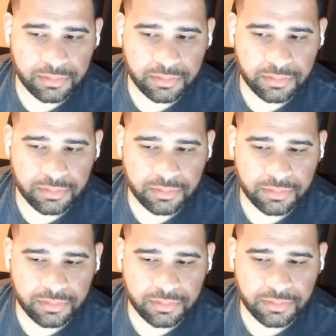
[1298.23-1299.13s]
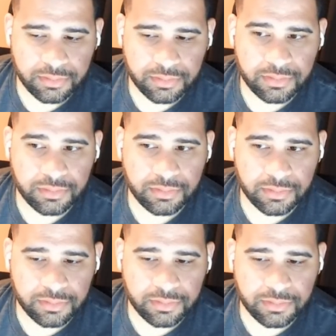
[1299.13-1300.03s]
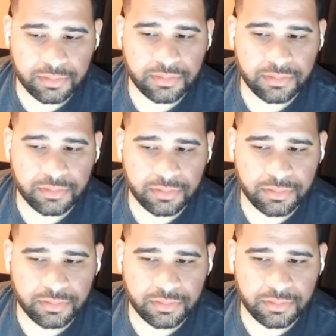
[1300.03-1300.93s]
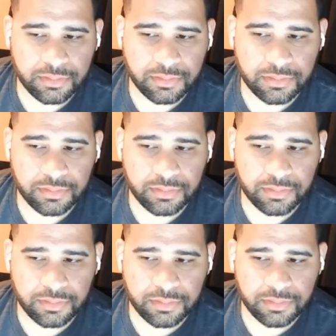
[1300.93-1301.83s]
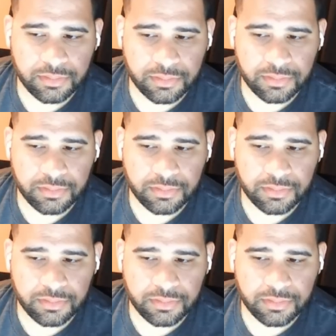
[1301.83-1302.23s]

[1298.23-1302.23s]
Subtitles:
[no speech]